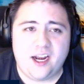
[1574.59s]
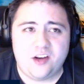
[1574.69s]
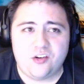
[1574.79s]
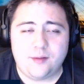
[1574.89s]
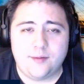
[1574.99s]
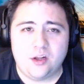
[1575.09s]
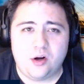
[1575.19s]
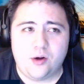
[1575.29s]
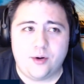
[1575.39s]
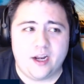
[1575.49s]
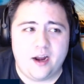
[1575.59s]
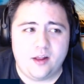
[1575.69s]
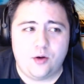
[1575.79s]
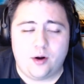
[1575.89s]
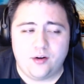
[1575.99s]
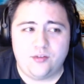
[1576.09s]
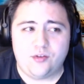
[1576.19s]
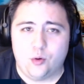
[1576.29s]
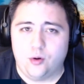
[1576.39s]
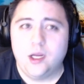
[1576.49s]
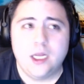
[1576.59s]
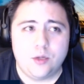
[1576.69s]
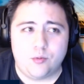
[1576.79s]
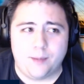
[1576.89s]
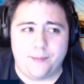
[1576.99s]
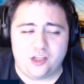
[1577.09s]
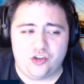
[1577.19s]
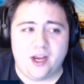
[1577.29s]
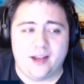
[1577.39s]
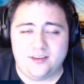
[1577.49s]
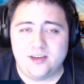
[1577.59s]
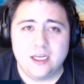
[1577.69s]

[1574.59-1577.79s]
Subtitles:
at HLivingLoco and at LO_WinnipegJets.